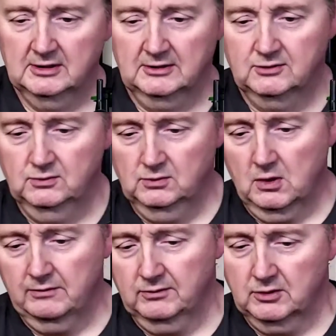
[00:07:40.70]
not too
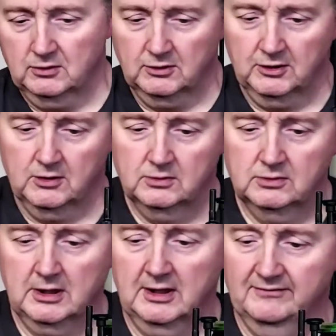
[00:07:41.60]
awful long ago.
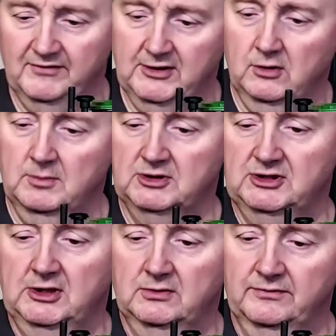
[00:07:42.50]
I got a video on my
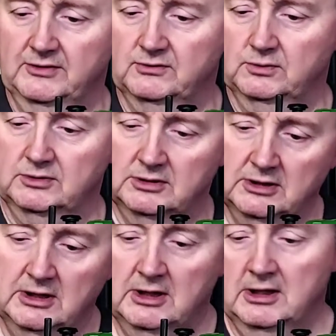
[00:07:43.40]
channel of this one.
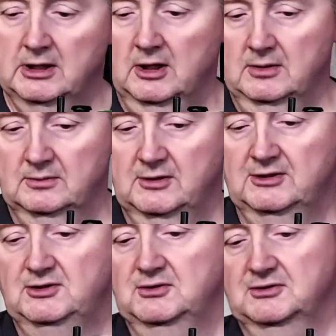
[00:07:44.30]

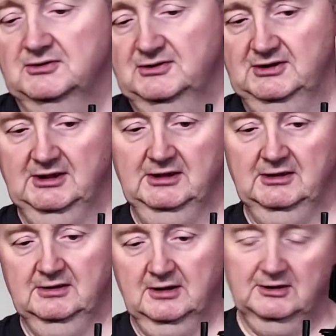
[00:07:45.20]
As you can
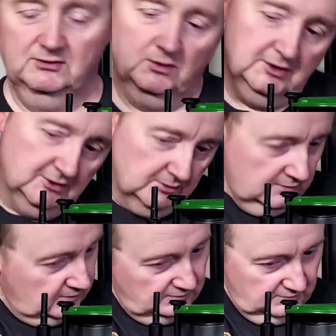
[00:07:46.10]
see, I just wanted to
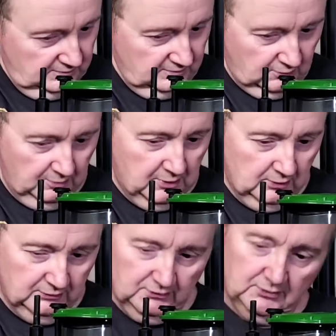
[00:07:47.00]

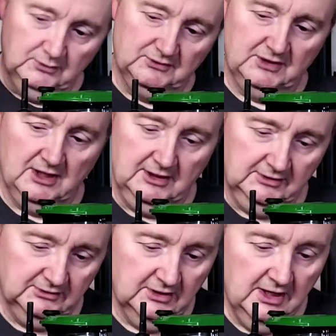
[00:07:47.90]
propose the real
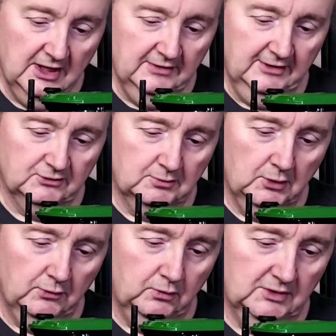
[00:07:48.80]
size. These are
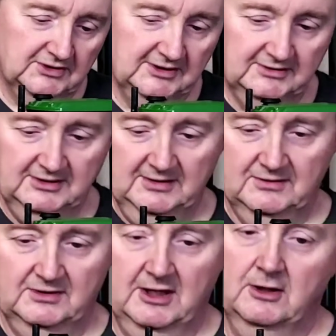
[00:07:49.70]
both
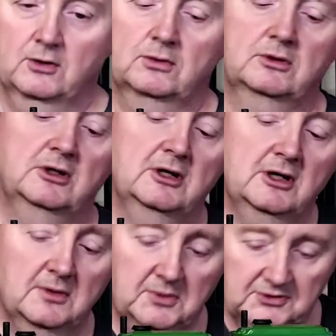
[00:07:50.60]
1/16 scale,
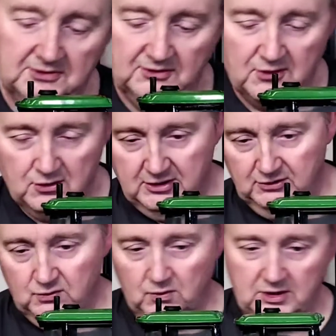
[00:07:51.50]
but the
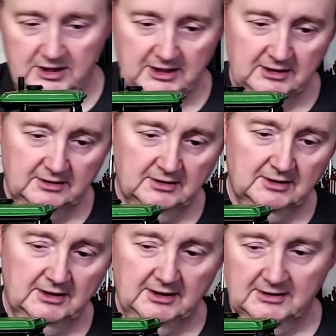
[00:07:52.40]
3020
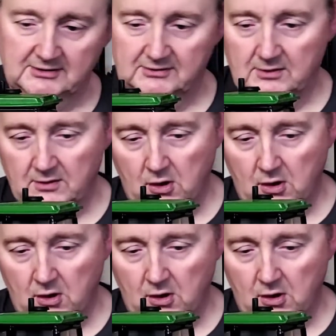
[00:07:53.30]
is